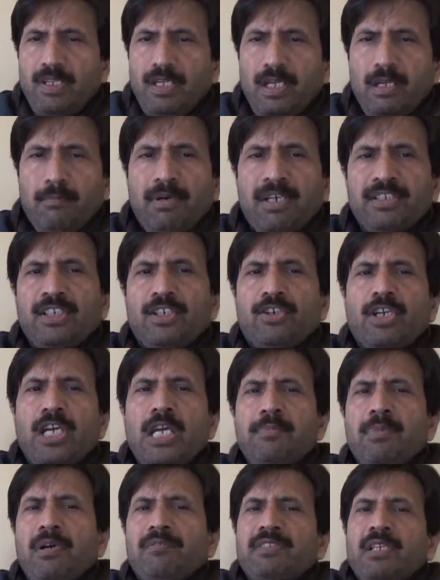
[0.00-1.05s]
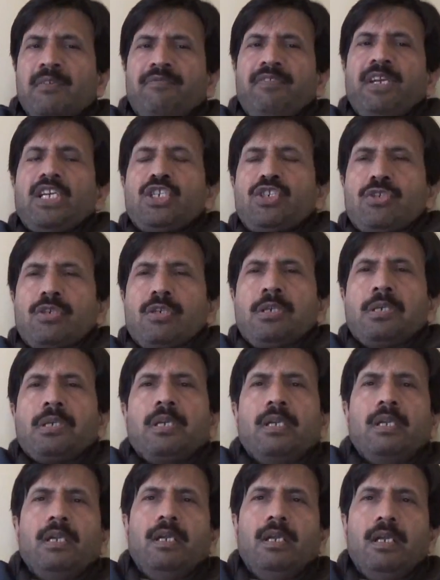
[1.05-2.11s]
Uh, but the type of the infection,
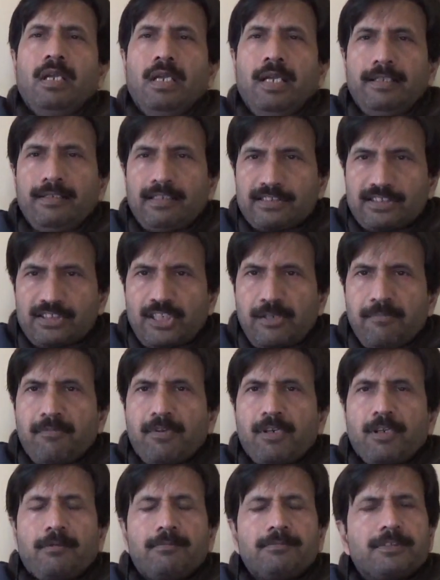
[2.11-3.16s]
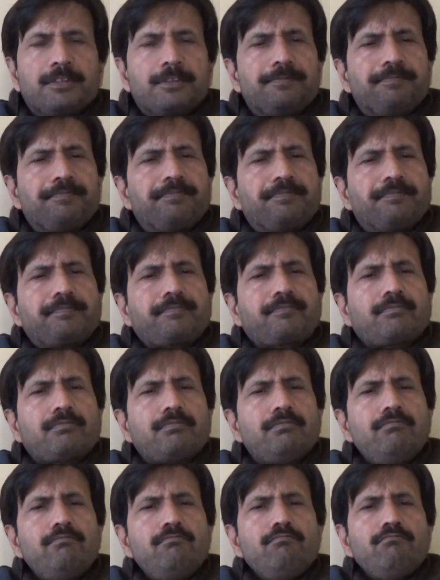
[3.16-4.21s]
the symptoms,
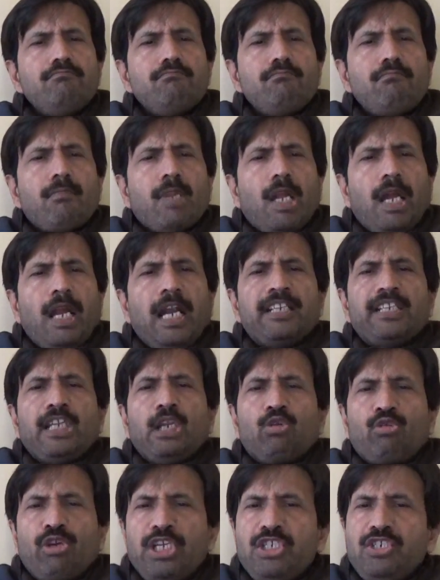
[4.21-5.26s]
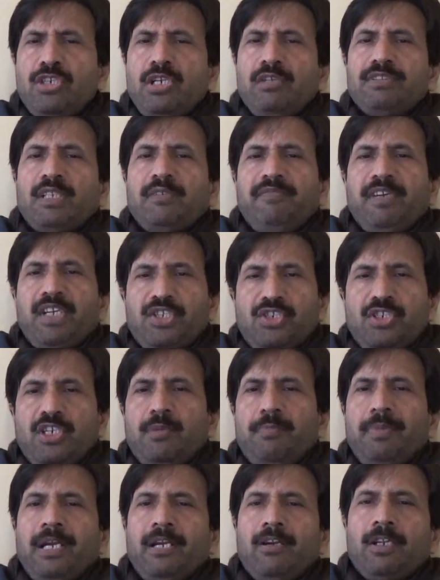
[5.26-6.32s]
and the location of the infection
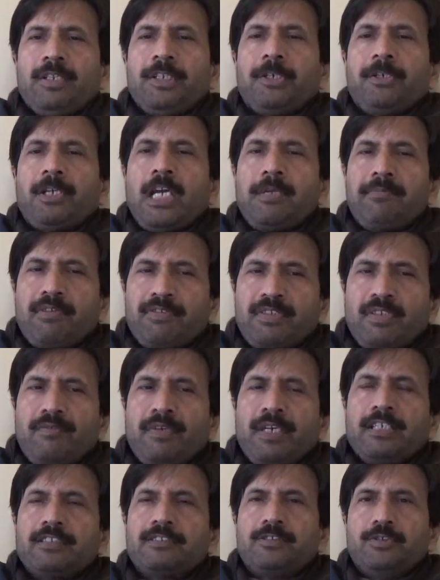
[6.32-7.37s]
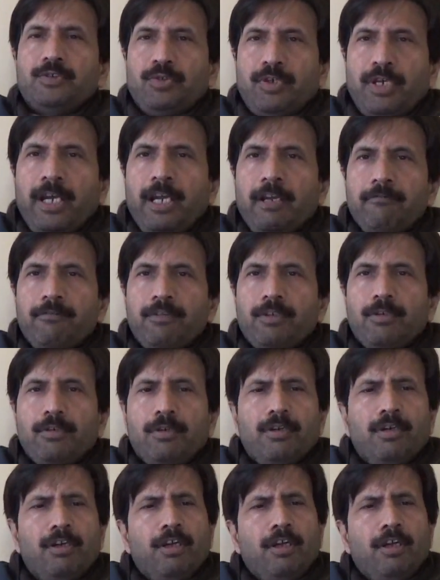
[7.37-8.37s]
depend on the type of the virus you have, you know.